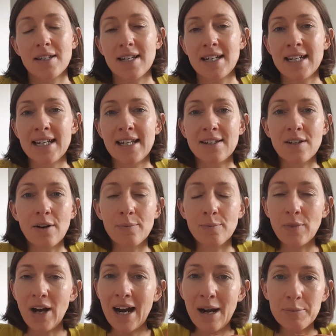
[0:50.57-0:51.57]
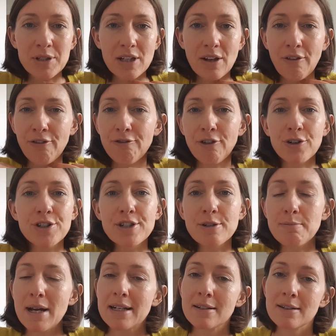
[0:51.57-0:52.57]
It is absolutely
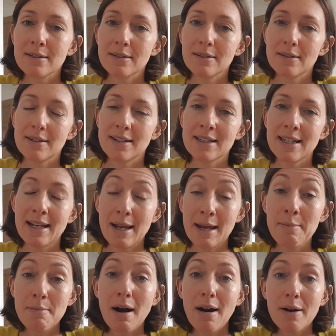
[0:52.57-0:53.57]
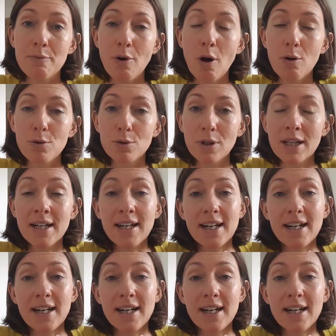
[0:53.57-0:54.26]
fundamental in my role,